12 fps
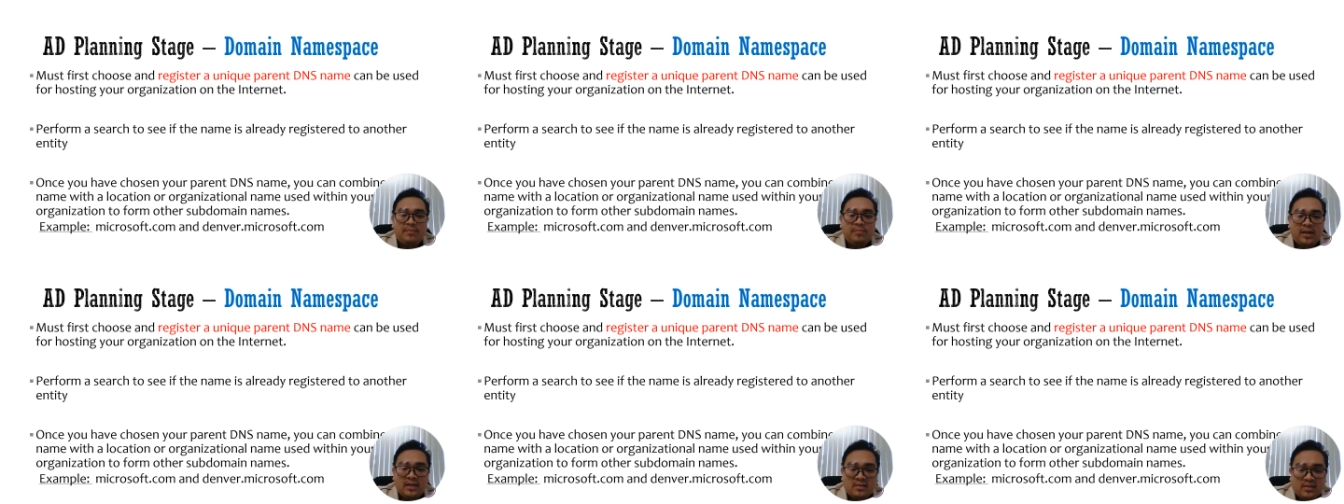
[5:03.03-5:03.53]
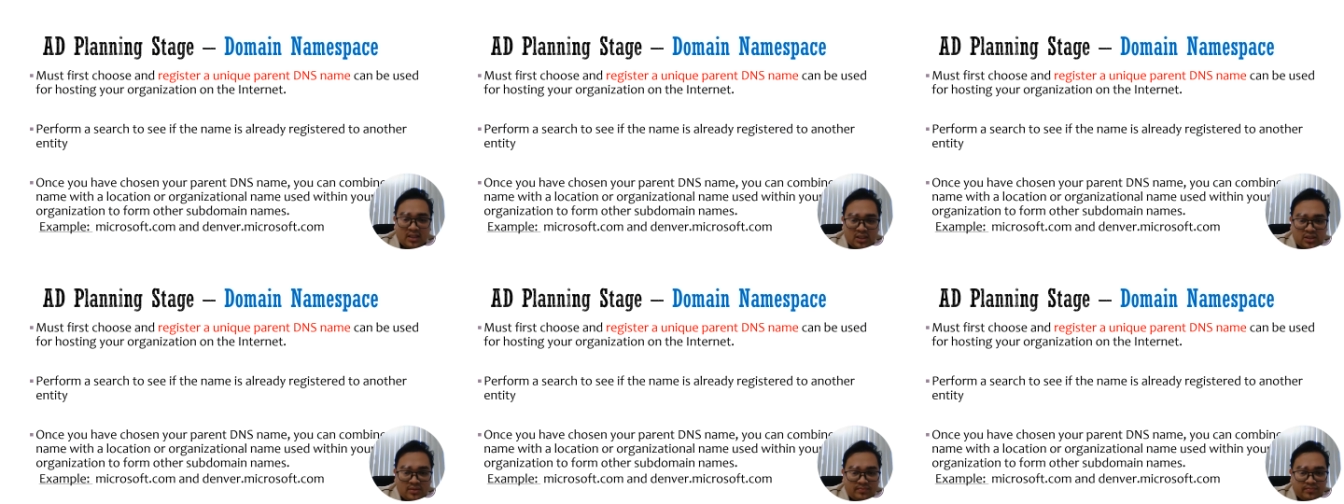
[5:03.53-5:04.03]
planning
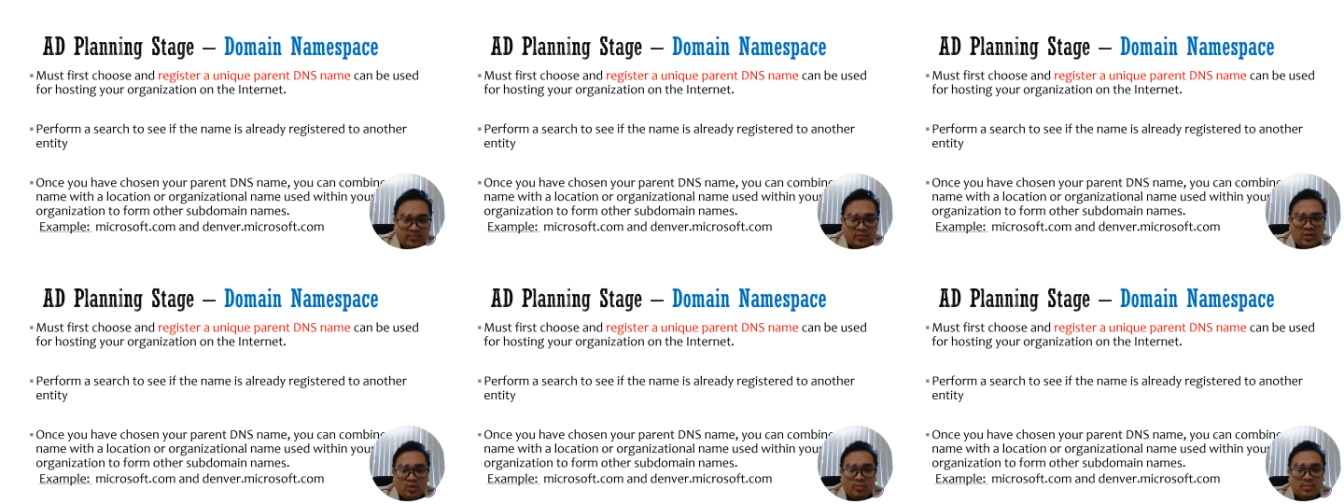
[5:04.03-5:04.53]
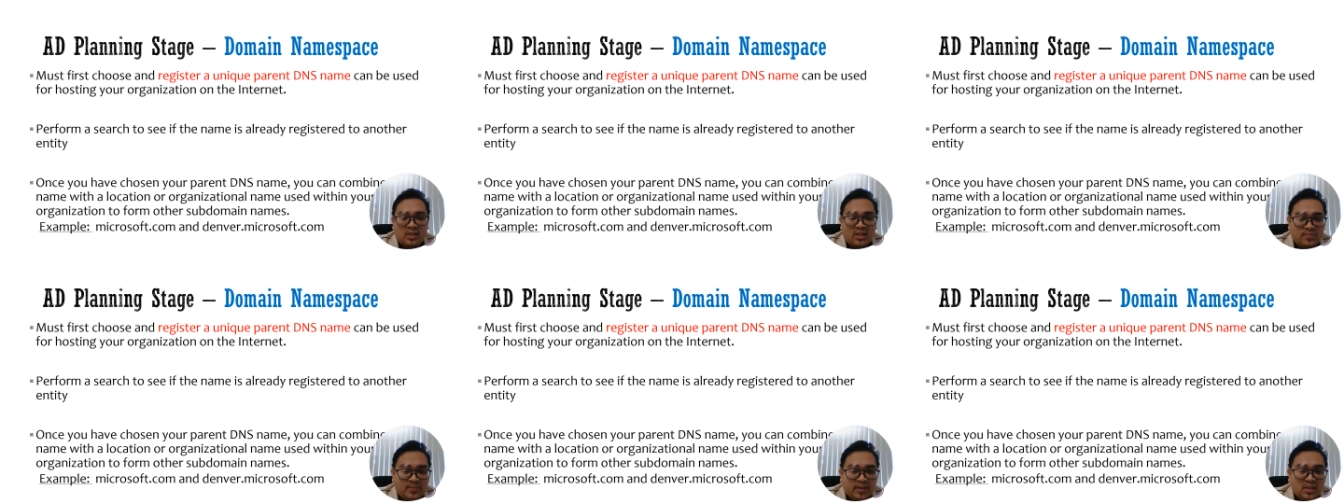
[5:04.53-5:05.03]
stage. For the domain
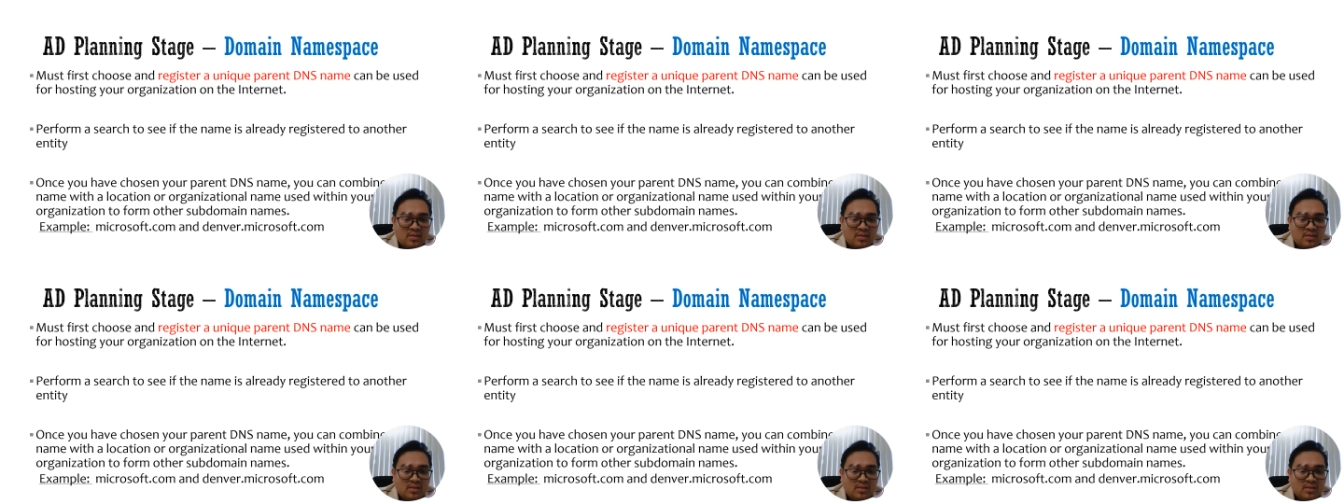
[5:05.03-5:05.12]
namespace,